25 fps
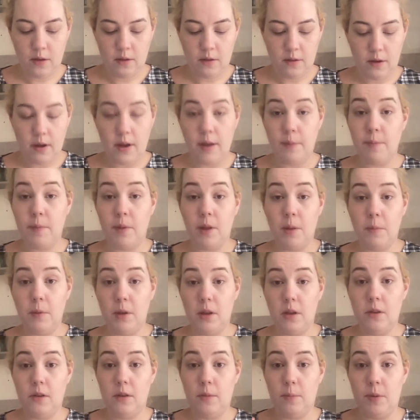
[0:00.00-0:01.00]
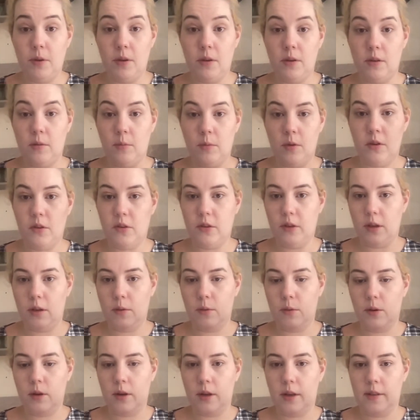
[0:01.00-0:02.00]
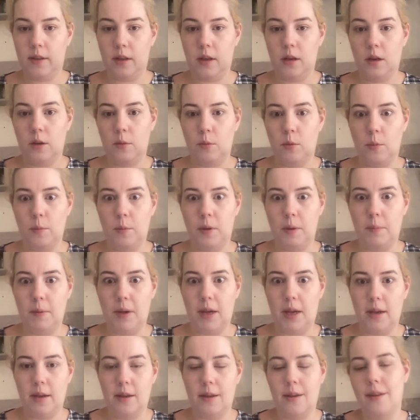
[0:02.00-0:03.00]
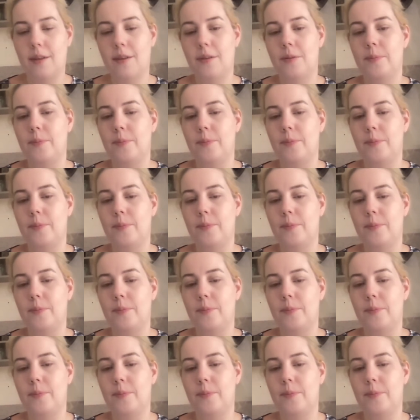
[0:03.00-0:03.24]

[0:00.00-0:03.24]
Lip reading: Right, I'm going to put some eyeshadow on and then I will be back.